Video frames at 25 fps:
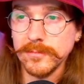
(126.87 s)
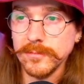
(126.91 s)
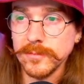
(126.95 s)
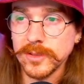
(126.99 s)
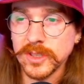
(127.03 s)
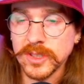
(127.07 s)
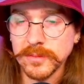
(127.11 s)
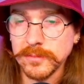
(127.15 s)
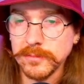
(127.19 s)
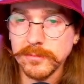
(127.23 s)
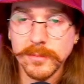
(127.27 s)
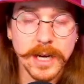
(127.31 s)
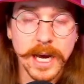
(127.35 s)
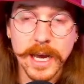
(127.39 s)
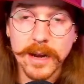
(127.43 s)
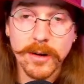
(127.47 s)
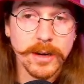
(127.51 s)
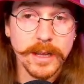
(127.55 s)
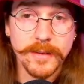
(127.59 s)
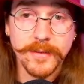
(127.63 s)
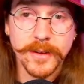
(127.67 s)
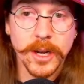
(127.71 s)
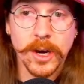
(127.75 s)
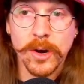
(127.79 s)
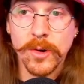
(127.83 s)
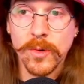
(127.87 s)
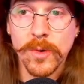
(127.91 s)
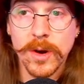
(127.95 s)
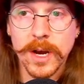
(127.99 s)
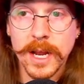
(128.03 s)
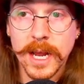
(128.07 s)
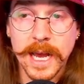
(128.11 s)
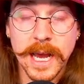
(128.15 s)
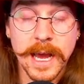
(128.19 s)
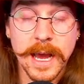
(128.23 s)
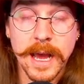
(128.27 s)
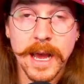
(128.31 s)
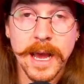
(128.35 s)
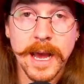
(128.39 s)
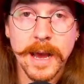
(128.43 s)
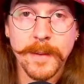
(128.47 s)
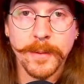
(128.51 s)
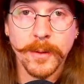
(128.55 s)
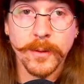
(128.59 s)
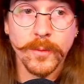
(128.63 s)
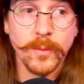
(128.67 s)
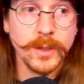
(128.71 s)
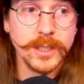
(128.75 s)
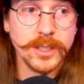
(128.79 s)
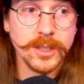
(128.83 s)
some I don't even know what ha-
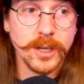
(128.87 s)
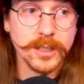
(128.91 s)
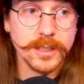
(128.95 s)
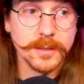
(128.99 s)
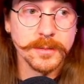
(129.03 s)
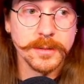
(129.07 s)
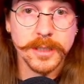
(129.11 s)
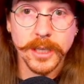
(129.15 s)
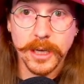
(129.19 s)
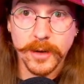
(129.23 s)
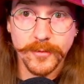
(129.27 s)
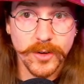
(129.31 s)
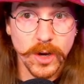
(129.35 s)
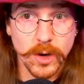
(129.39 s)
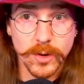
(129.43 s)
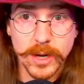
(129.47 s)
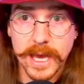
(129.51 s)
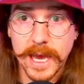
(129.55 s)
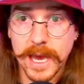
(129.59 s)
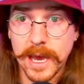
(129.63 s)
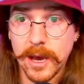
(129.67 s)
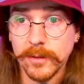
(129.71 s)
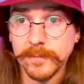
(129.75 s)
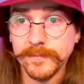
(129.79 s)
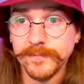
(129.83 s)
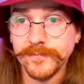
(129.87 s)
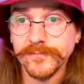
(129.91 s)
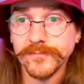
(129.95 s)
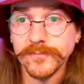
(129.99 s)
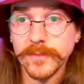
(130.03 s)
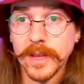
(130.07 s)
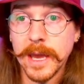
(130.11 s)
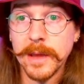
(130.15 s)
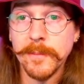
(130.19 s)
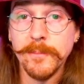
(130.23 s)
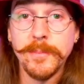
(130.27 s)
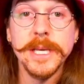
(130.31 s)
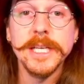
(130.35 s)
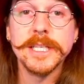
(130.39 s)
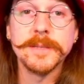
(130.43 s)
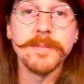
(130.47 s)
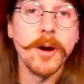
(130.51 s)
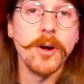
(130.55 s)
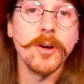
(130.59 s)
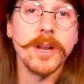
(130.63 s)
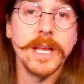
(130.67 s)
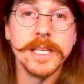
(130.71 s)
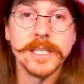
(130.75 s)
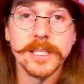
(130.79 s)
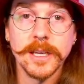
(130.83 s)
happened. We saw some stuff go down, and Beast
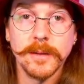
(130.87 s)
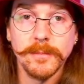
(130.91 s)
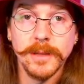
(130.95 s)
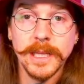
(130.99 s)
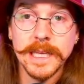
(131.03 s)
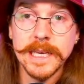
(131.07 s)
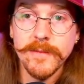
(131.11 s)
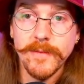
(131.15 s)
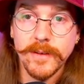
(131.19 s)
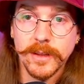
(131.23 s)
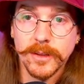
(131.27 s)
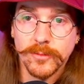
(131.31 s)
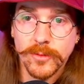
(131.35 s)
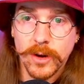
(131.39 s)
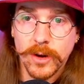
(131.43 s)
Mode ends up leaving the